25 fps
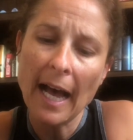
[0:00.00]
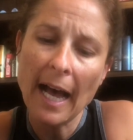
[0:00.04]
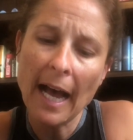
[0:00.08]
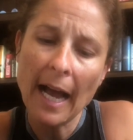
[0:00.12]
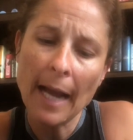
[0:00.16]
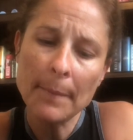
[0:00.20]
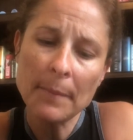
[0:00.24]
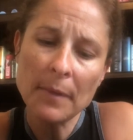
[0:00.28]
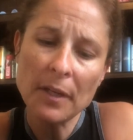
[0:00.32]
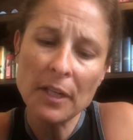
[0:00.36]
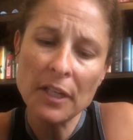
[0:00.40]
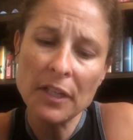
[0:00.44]

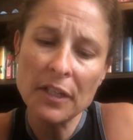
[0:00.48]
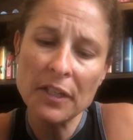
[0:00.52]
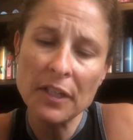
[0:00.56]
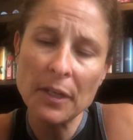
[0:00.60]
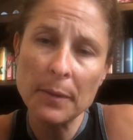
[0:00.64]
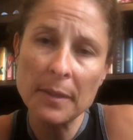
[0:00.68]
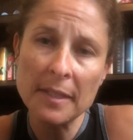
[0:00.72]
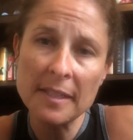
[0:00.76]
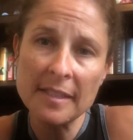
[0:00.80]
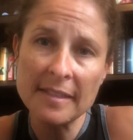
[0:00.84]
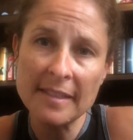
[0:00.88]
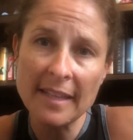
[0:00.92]
I'm going to
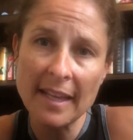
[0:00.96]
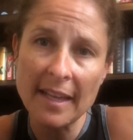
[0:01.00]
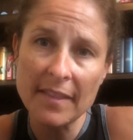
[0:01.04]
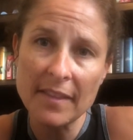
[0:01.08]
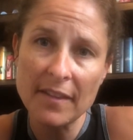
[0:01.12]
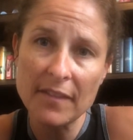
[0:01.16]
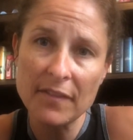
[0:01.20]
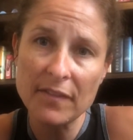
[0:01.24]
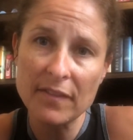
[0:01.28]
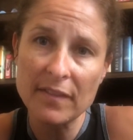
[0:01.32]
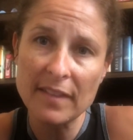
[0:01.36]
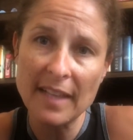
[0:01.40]
notice that
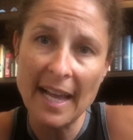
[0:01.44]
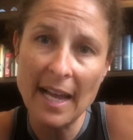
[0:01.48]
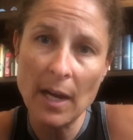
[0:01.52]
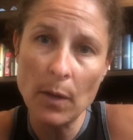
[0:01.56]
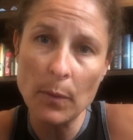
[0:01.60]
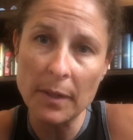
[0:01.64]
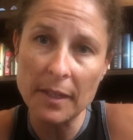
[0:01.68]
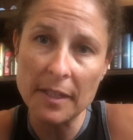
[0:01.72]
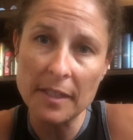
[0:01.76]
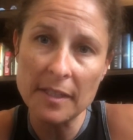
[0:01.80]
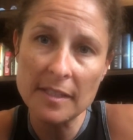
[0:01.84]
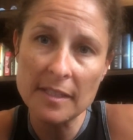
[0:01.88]
the
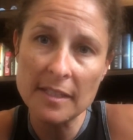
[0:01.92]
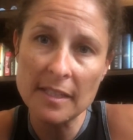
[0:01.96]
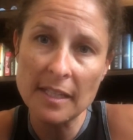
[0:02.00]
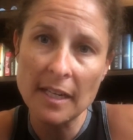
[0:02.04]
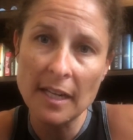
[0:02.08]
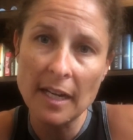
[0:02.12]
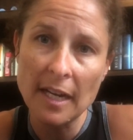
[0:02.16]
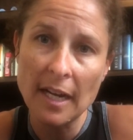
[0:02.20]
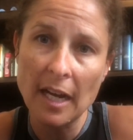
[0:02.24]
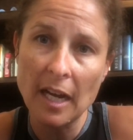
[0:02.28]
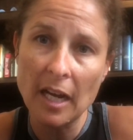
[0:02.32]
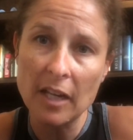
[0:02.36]
flowers
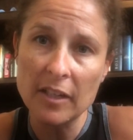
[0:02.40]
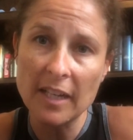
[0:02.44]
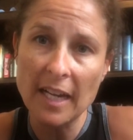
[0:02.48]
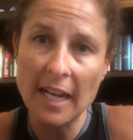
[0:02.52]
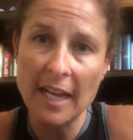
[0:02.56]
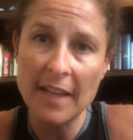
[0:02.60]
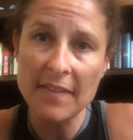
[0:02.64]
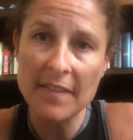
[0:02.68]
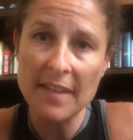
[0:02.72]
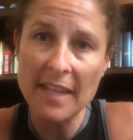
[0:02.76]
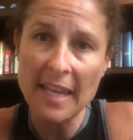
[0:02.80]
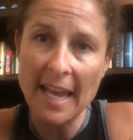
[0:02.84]
are
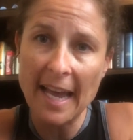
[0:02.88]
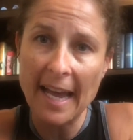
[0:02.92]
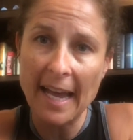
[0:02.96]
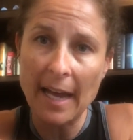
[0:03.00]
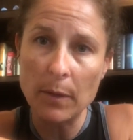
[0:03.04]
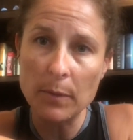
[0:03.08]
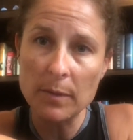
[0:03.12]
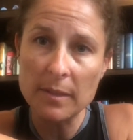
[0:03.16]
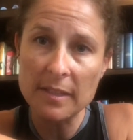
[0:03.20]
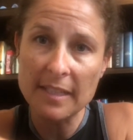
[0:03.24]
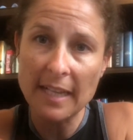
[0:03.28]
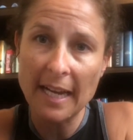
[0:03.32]
on the
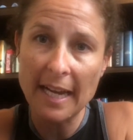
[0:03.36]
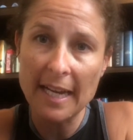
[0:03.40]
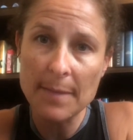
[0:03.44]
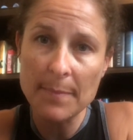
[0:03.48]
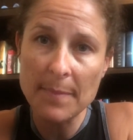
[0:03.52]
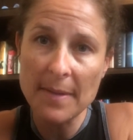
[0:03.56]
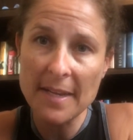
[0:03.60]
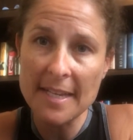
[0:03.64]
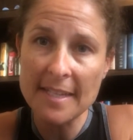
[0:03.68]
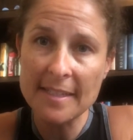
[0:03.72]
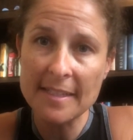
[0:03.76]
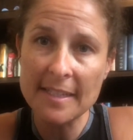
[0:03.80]
outside
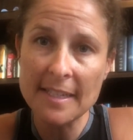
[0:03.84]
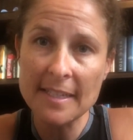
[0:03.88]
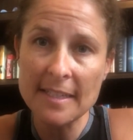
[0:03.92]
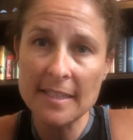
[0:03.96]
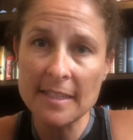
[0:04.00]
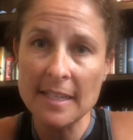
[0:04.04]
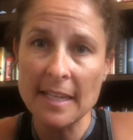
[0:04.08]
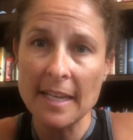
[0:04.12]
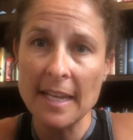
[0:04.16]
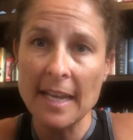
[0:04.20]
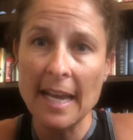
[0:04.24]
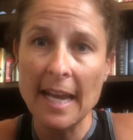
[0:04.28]

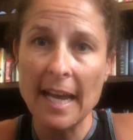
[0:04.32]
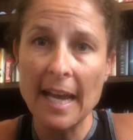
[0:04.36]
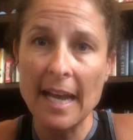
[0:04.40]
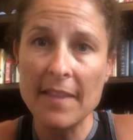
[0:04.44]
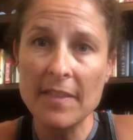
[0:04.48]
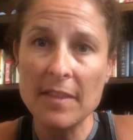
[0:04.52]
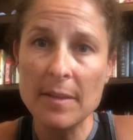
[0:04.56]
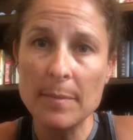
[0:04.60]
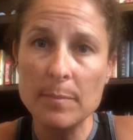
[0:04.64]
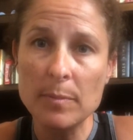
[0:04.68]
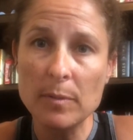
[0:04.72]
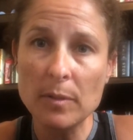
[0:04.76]
pieces
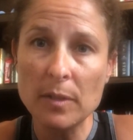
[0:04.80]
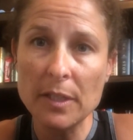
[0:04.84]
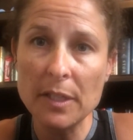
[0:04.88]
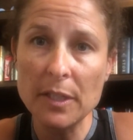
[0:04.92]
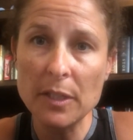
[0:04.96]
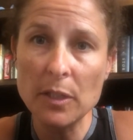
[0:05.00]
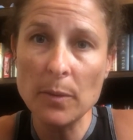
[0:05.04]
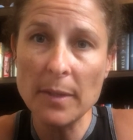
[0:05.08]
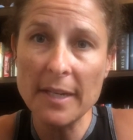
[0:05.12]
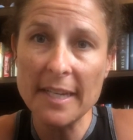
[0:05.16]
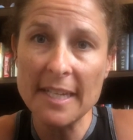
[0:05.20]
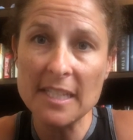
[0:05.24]
and the
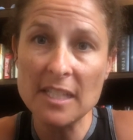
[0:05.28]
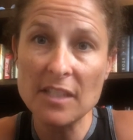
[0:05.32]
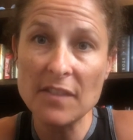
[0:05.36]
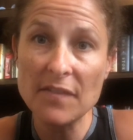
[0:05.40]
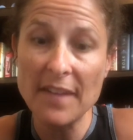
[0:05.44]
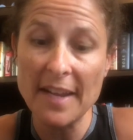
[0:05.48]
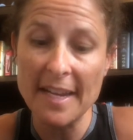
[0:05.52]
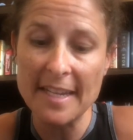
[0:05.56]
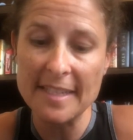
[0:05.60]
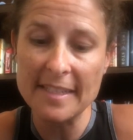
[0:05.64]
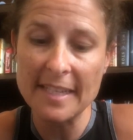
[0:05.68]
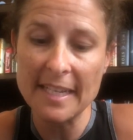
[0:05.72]
blue is
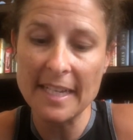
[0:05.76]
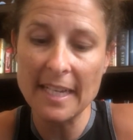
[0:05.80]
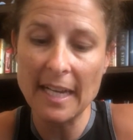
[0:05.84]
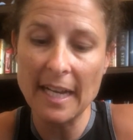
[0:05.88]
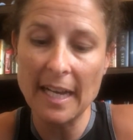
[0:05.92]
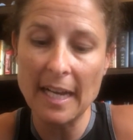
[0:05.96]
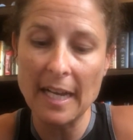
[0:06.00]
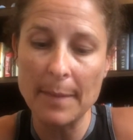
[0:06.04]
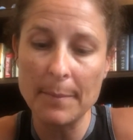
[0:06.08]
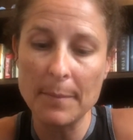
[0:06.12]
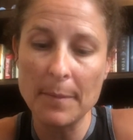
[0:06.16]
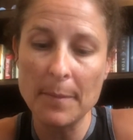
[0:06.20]
facing
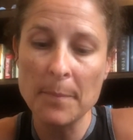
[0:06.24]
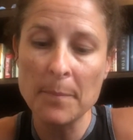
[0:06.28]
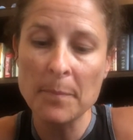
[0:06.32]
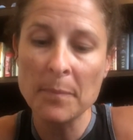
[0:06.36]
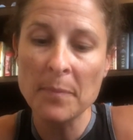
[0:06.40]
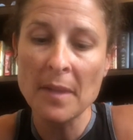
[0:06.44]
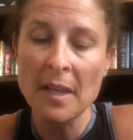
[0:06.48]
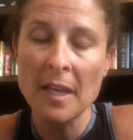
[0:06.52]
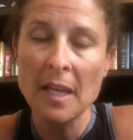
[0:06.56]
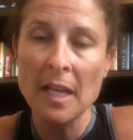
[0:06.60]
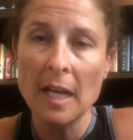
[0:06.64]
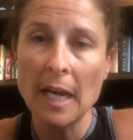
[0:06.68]
up.
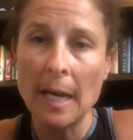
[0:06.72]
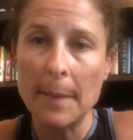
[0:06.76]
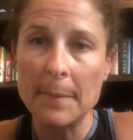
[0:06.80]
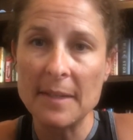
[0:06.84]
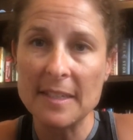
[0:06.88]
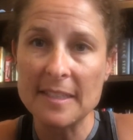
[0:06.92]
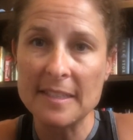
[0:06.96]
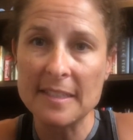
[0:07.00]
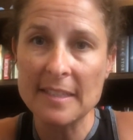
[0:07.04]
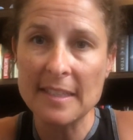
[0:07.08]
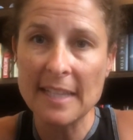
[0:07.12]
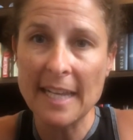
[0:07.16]
I'm
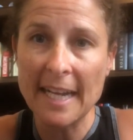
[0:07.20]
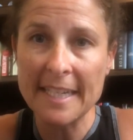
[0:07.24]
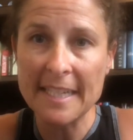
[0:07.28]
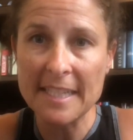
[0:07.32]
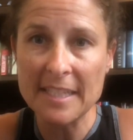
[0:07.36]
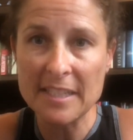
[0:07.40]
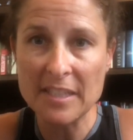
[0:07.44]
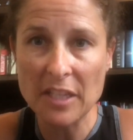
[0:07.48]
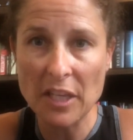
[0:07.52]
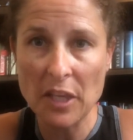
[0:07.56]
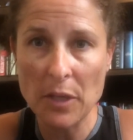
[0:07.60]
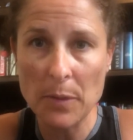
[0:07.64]
going to slide
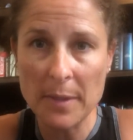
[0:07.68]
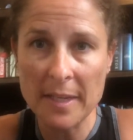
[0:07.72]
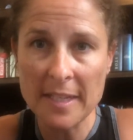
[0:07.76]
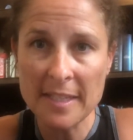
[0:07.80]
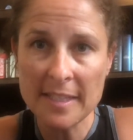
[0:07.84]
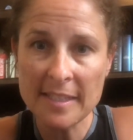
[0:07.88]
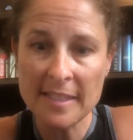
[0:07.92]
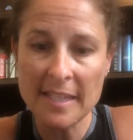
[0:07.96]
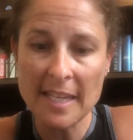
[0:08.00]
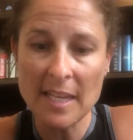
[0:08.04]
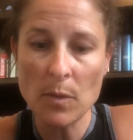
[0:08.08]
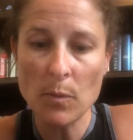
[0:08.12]
it so you
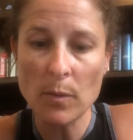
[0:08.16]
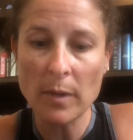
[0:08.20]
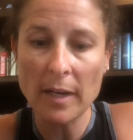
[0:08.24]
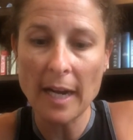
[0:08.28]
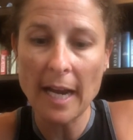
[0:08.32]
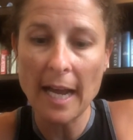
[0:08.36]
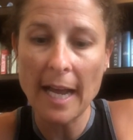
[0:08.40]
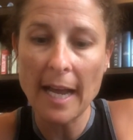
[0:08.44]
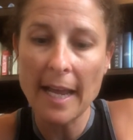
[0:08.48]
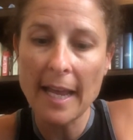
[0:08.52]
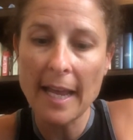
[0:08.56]
can see where